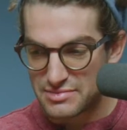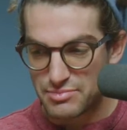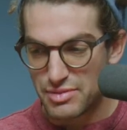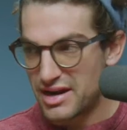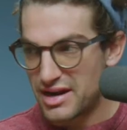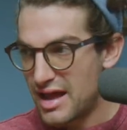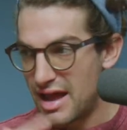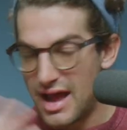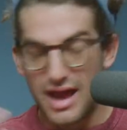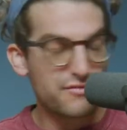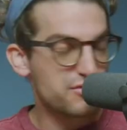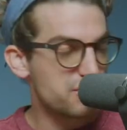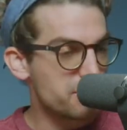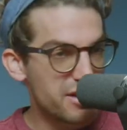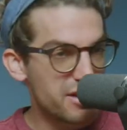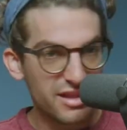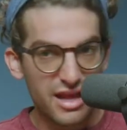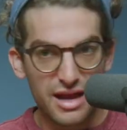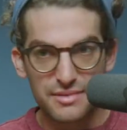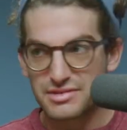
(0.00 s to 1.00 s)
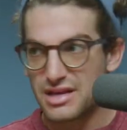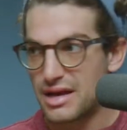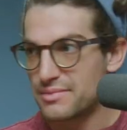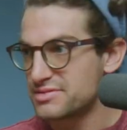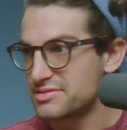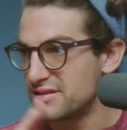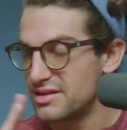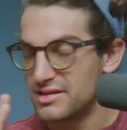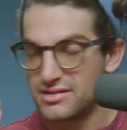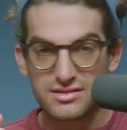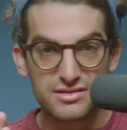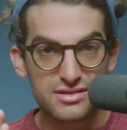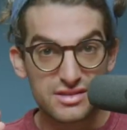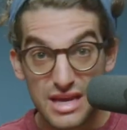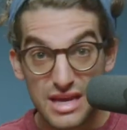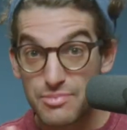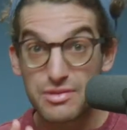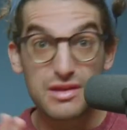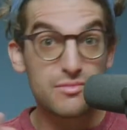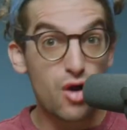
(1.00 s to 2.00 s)
but I have so many laptops and
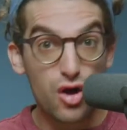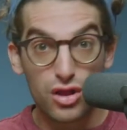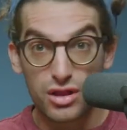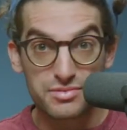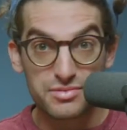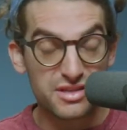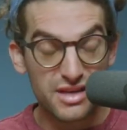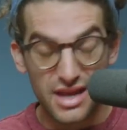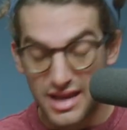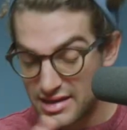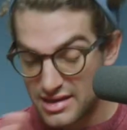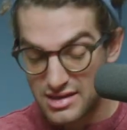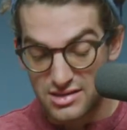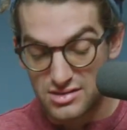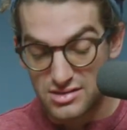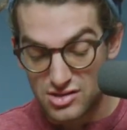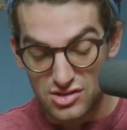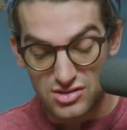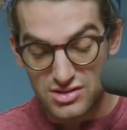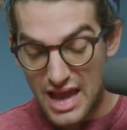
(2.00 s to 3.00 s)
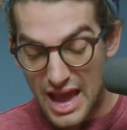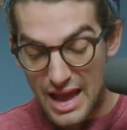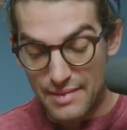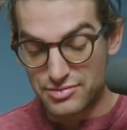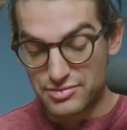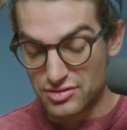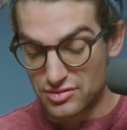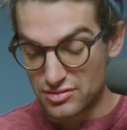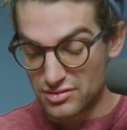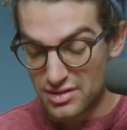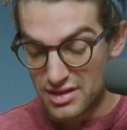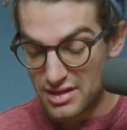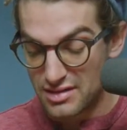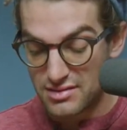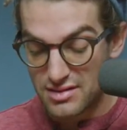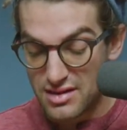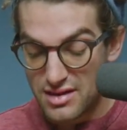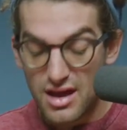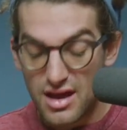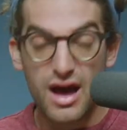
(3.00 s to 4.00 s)
keeping them all up to date is just absolutely
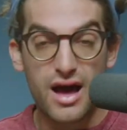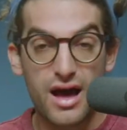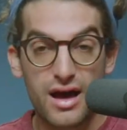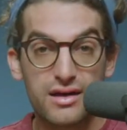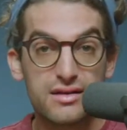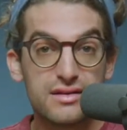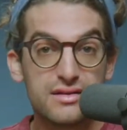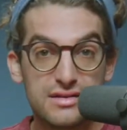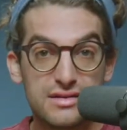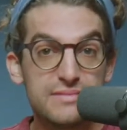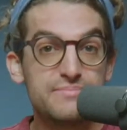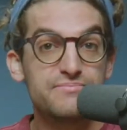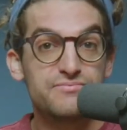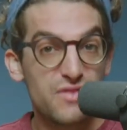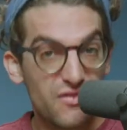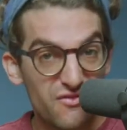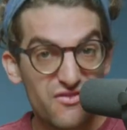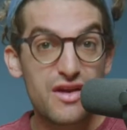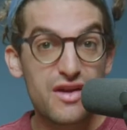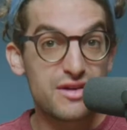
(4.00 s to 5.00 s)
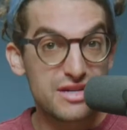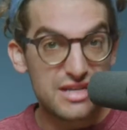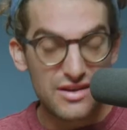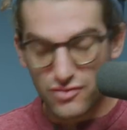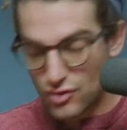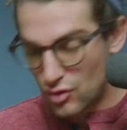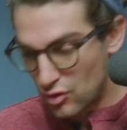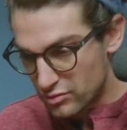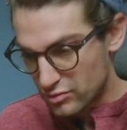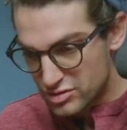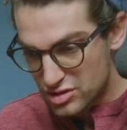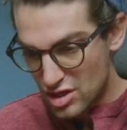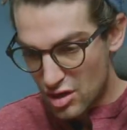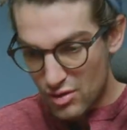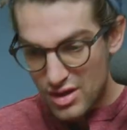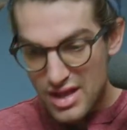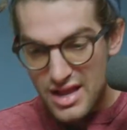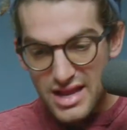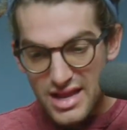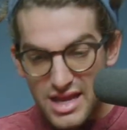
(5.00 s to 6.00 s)
uh, very difficult. So
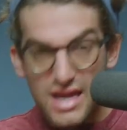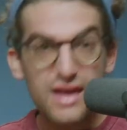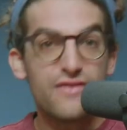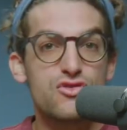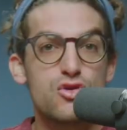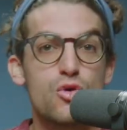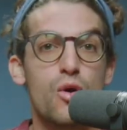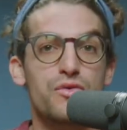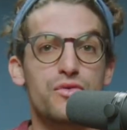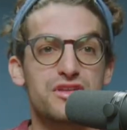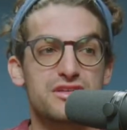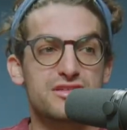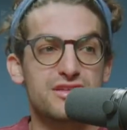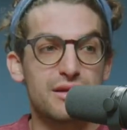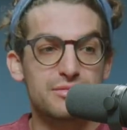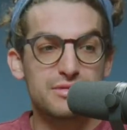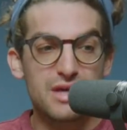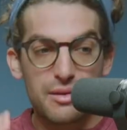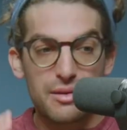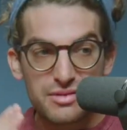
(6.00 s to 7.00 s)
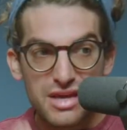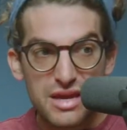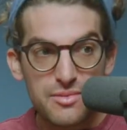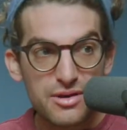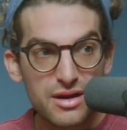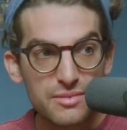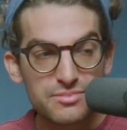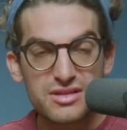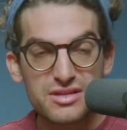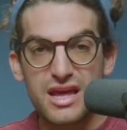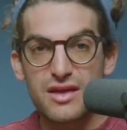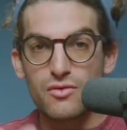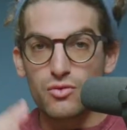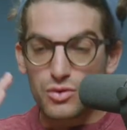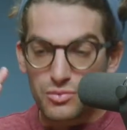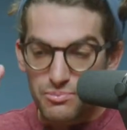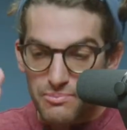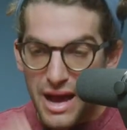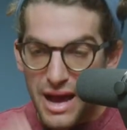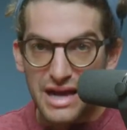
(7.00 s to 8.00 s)
if you own this laptop, keeping it up to date
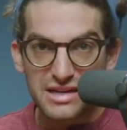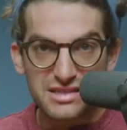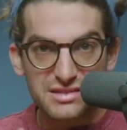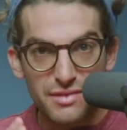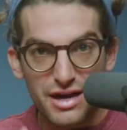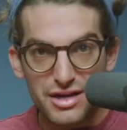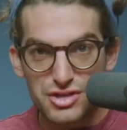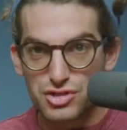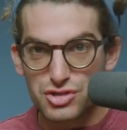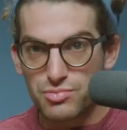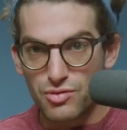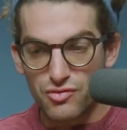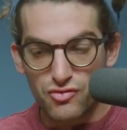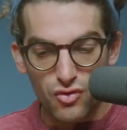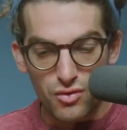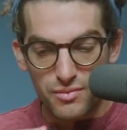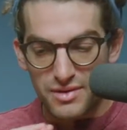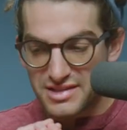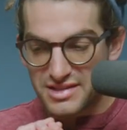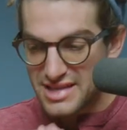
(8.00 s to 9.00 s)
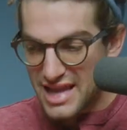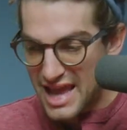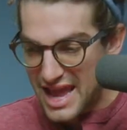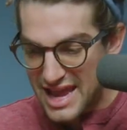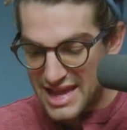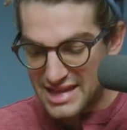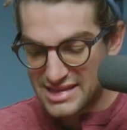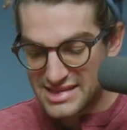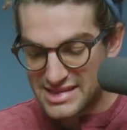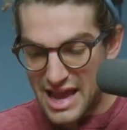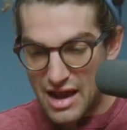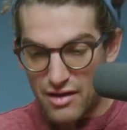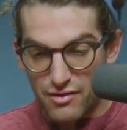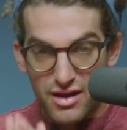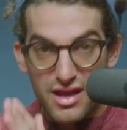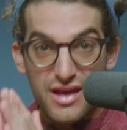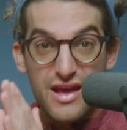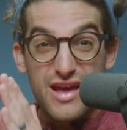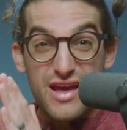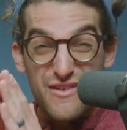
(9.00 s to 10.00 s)
will maximize your performance hands down.
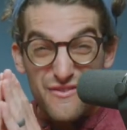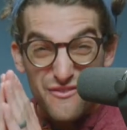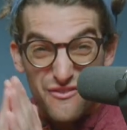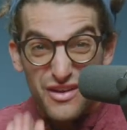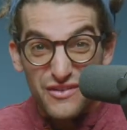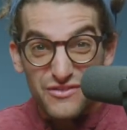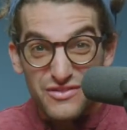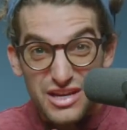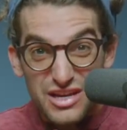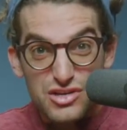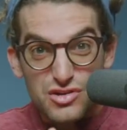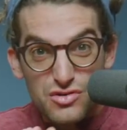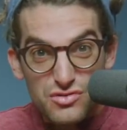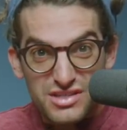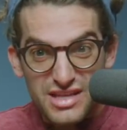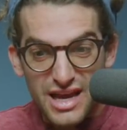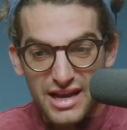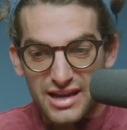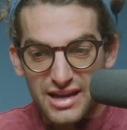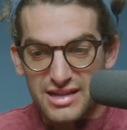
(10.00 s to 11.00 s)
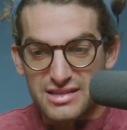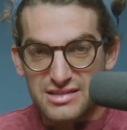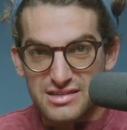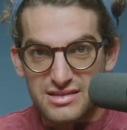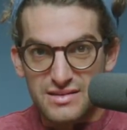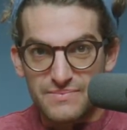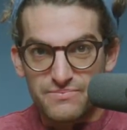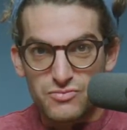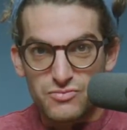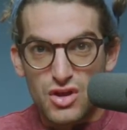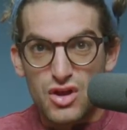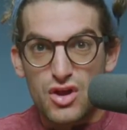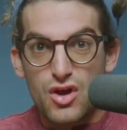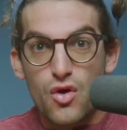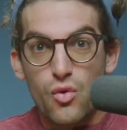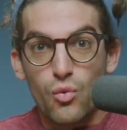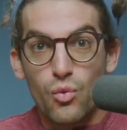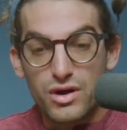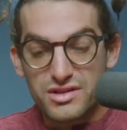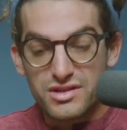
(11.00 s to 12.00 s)
fifty-two seconds
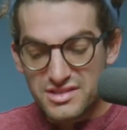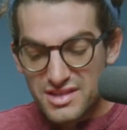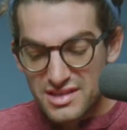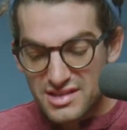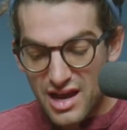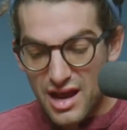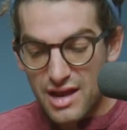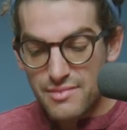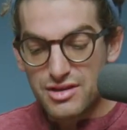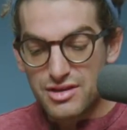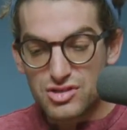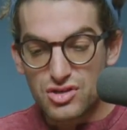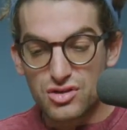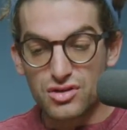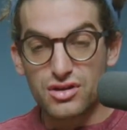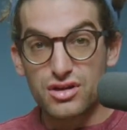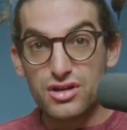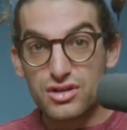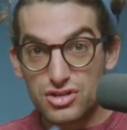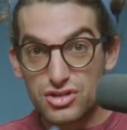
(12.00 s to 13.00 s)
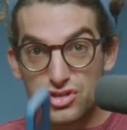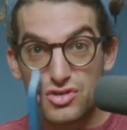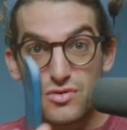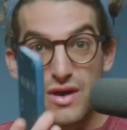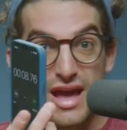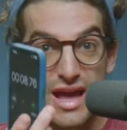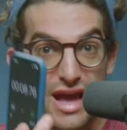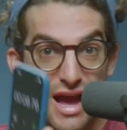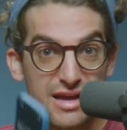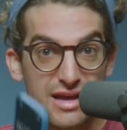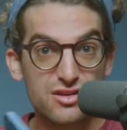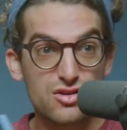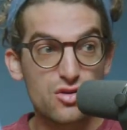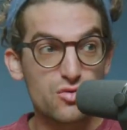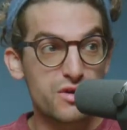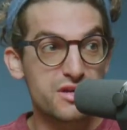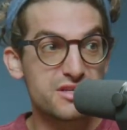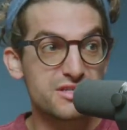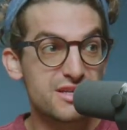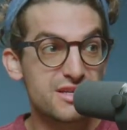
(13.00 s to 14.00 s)
was the time it took to do A I
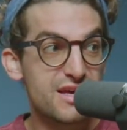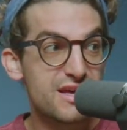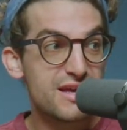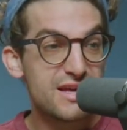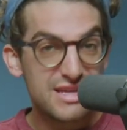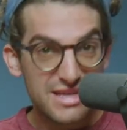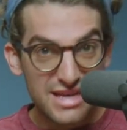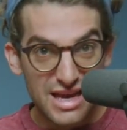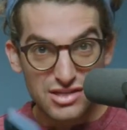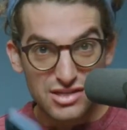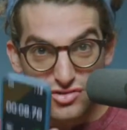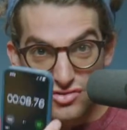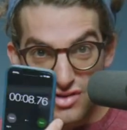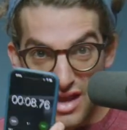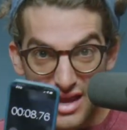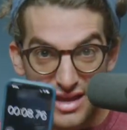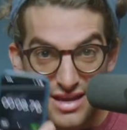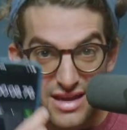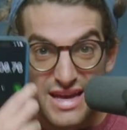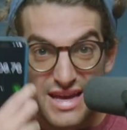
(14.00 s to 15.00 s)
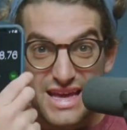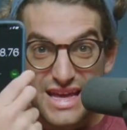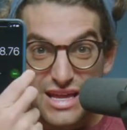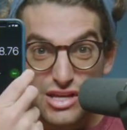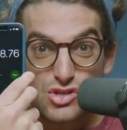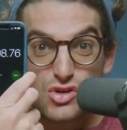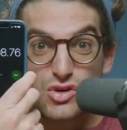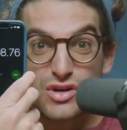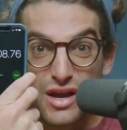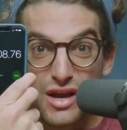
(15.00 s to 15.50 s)
denoise yesterday. It took